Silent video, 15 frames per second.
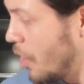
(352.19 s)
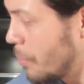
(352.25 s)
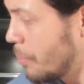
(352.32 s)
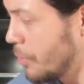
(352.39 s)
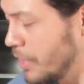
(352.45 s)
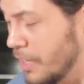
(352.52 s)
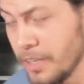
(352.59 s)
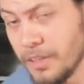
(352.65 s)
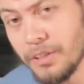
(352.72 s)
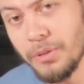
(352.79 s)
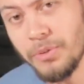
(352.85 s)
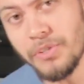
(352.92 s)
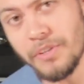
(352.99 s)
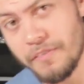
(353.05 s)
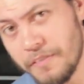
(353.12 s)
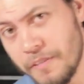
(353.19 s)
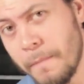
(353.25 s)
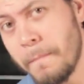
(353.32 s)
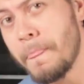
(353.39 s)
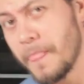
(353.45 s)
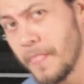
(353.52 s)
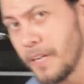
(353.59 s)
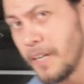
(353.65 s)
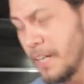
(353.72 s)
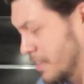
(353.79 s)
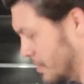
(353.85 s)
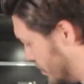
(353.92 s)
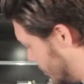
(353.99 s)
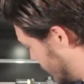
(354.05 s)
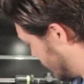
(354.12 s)
are pretty conclusive. The
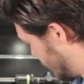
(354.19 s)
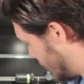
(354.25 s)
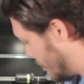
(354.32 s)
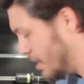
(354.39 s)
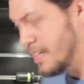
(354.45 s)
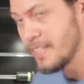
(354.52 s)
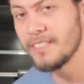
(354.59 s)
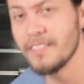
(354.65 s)
gun is